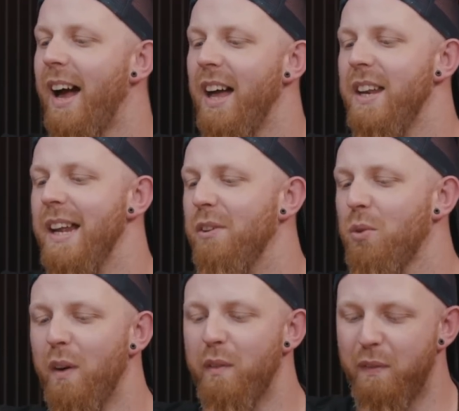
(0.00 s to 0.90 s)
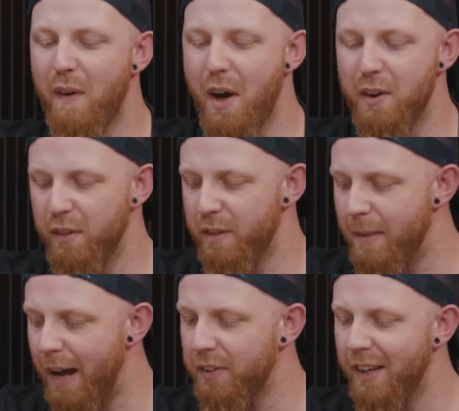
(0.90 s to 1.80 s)
And it's quite fun and
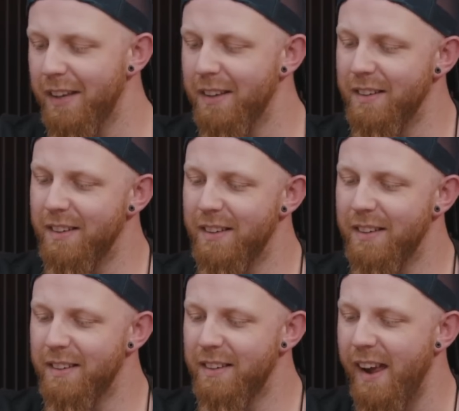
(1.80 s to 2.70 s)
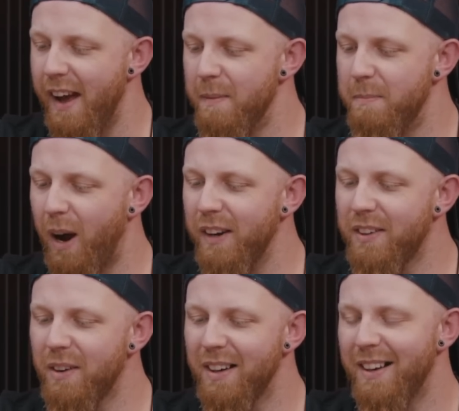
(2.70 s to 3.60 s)
thematic and... Yeah, but I don't...